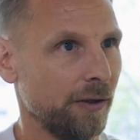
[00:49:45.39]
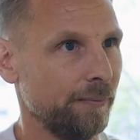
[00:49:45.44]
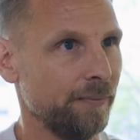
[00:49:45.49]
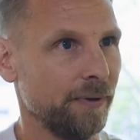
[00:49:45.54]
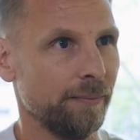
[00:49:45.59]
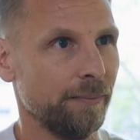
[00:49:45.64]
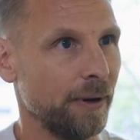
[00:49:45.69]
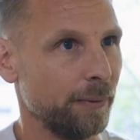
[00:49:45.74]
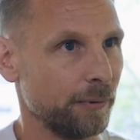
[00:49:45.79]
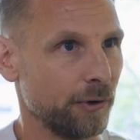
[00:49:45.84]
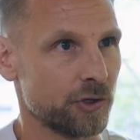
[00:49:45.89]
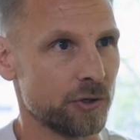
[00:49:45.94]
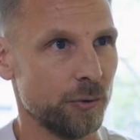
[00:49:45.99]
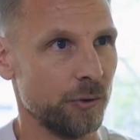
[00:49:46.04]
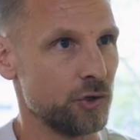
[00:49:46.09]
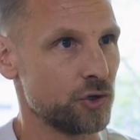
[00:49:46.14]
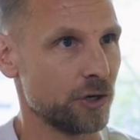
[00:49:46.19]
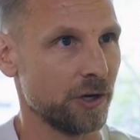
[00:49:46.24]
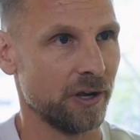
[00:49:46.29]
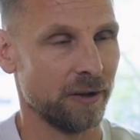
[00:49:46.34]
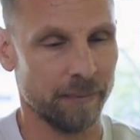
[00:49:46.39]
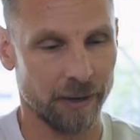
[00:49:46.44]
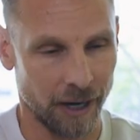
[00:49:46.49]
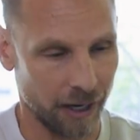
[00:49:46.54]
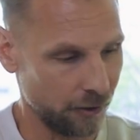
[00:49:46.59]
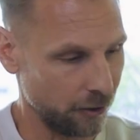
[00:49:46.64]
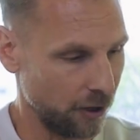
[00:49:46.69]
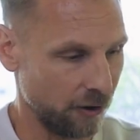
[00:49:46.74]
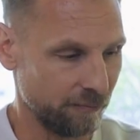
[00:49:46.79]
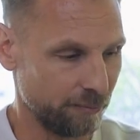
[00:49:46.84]
I'm a yeah. member to a gym, and
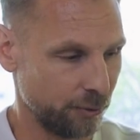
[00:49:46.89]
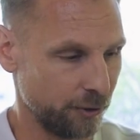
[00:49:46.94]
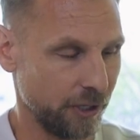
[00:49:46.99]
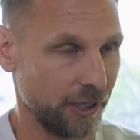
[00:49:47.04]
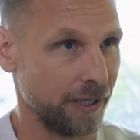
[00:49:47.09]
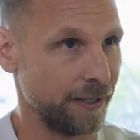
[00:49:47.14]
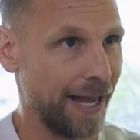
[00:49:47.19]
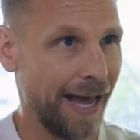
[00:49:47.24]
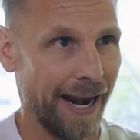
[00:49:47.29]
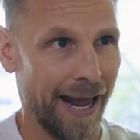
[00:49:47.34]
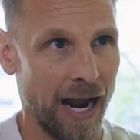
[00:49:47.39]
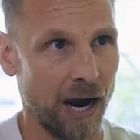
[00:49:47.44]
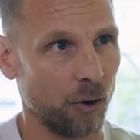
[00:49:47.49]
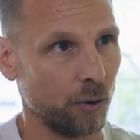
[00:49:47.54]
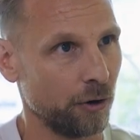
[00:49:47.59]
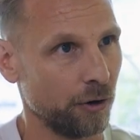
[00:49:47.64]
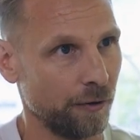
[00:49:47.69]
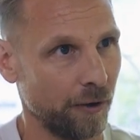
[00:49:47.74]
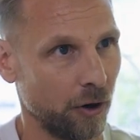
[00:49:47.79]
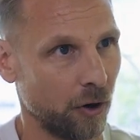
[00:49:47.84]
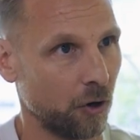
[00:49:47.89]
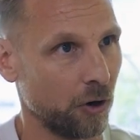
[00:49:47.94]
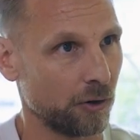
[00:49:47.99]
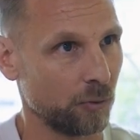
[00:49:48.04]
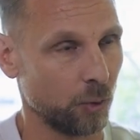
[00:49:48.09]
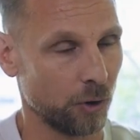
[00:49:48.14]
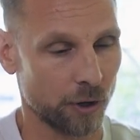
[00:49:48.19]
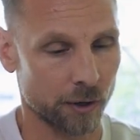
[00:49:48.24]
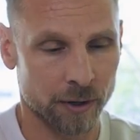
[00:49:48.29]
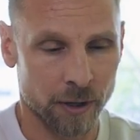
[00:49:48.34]
I love putting in that hour, the hard
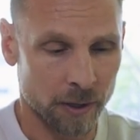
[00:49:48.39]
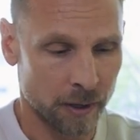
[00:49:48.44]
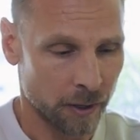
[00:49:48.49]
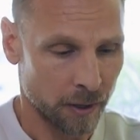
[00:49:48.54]
work,